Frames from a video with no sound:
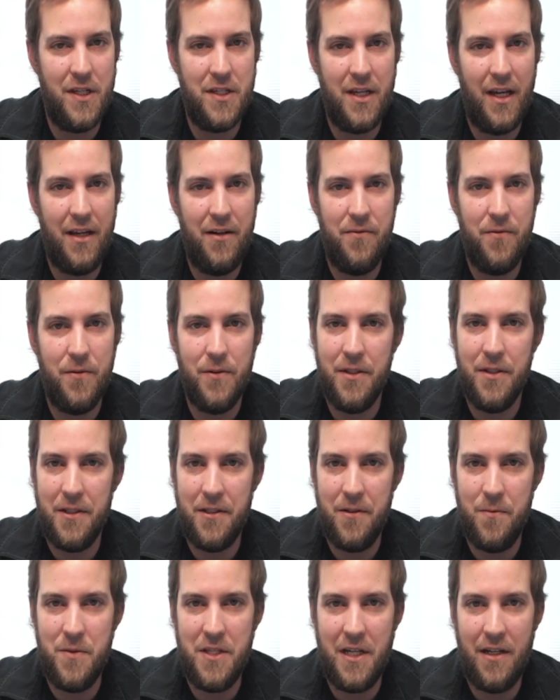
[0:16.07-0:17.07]
excited for that
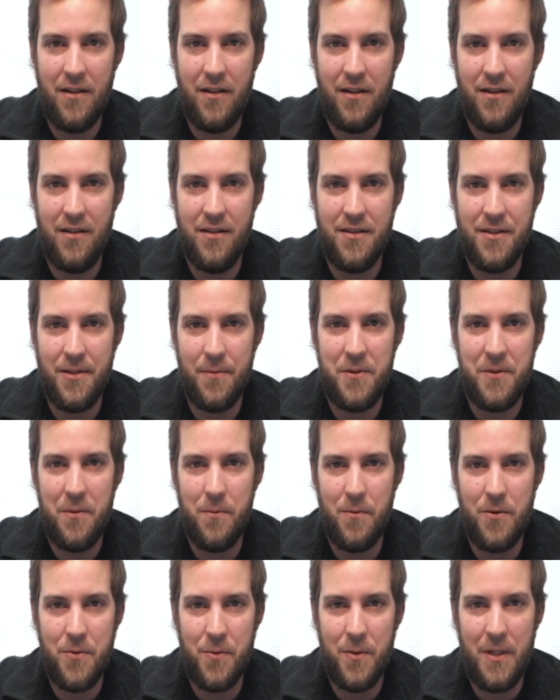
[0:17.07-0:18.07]
comes out on
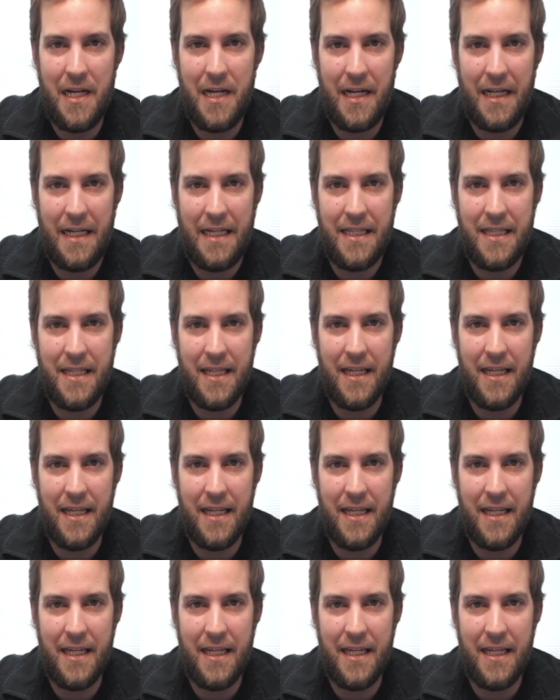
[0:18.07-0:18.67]
September 29th,